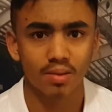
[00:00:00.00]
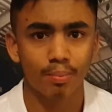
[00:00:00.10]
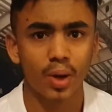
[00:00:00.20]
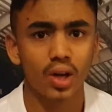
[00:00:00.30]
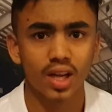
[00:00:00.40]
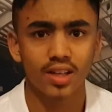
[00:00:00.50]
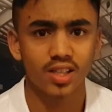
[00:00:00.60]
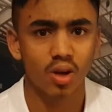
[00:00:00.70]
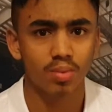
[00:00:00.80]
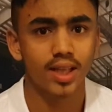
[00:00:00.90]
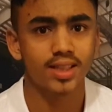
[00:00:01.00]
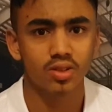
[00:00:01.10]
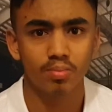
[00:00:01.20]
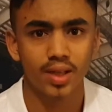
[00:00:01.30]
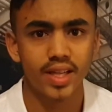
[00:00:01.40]
Burn ended up getting
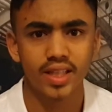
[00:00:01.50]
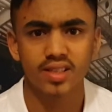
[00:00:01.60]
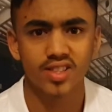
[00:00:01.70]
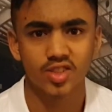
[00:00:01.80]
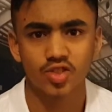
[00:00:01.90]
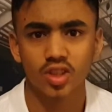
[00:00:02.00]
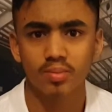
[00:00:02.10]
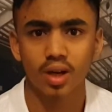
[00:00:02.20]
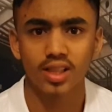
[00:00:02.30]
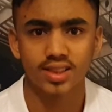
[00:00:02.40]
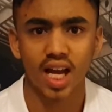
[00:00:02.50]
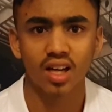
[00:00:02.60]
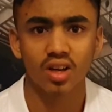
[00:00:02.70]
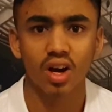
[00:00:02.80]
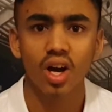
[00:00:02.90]
completely destroyed by
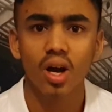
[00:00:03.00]
Saka.